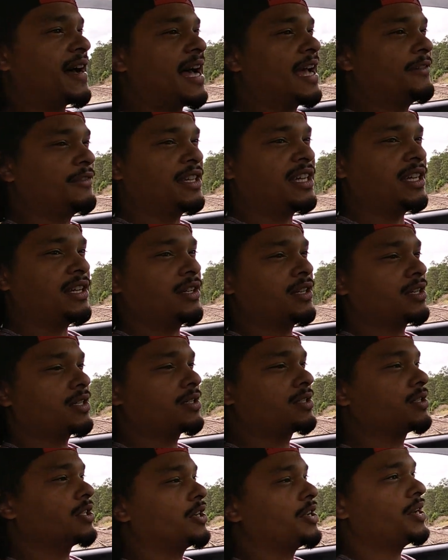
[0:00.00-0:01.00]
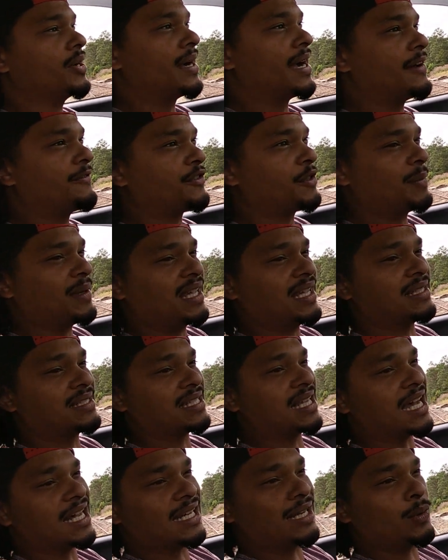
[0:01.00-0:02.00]
5 gears, so you don't have to be
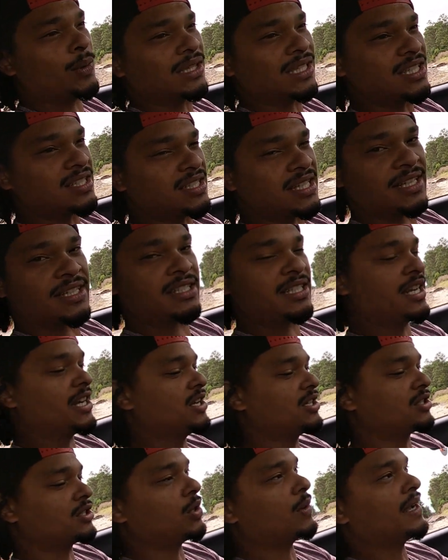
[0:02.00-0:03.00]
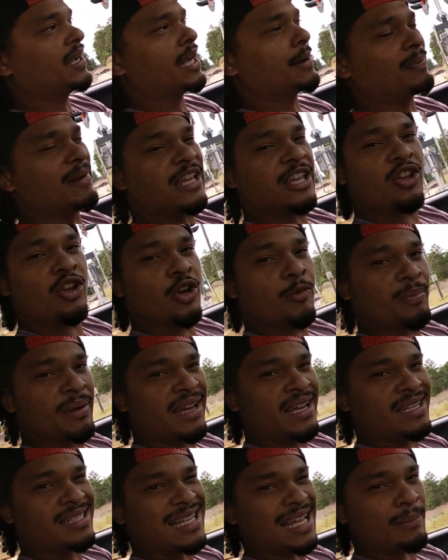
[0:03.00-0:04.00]
exotic with the 6 gears going up like
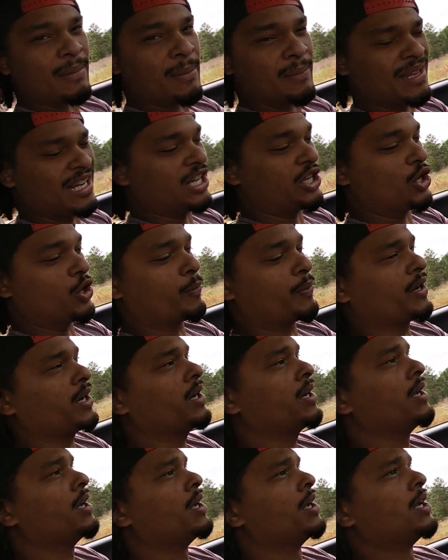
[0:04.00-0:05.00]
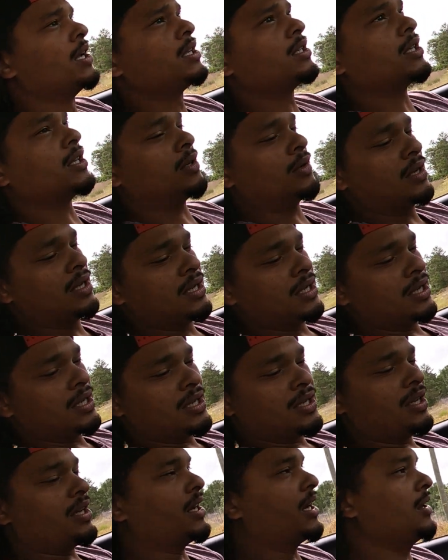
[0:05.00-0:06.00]
Europeans, like my Mini Cooper. So,
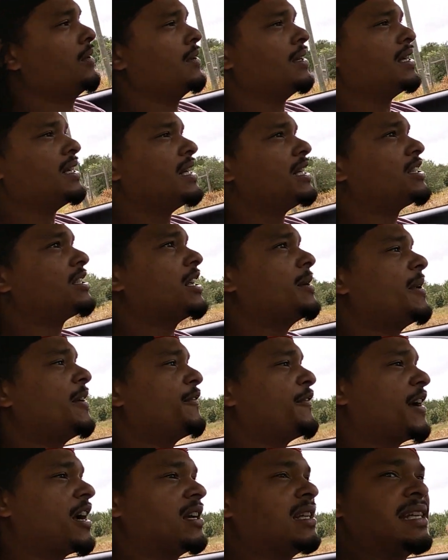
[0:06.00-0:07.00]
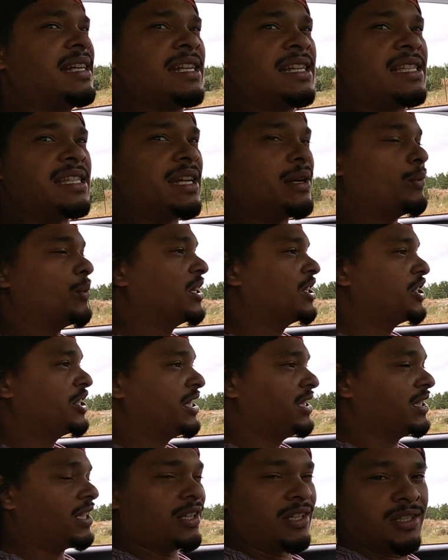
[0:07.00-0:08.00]
you know, it's going to be fairly easy. Once
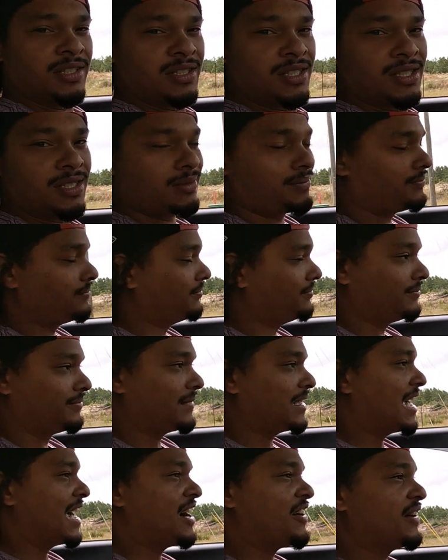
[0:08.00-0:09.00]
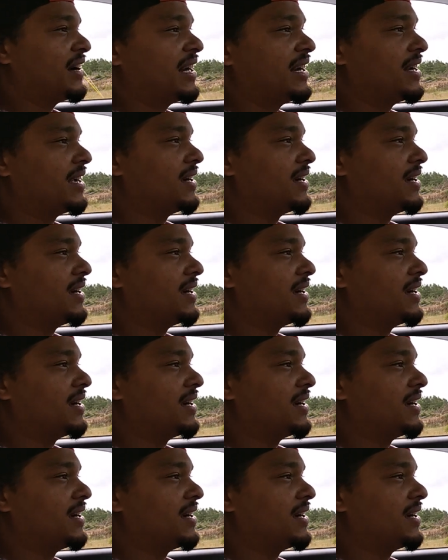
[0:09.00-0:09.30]
she learns, I already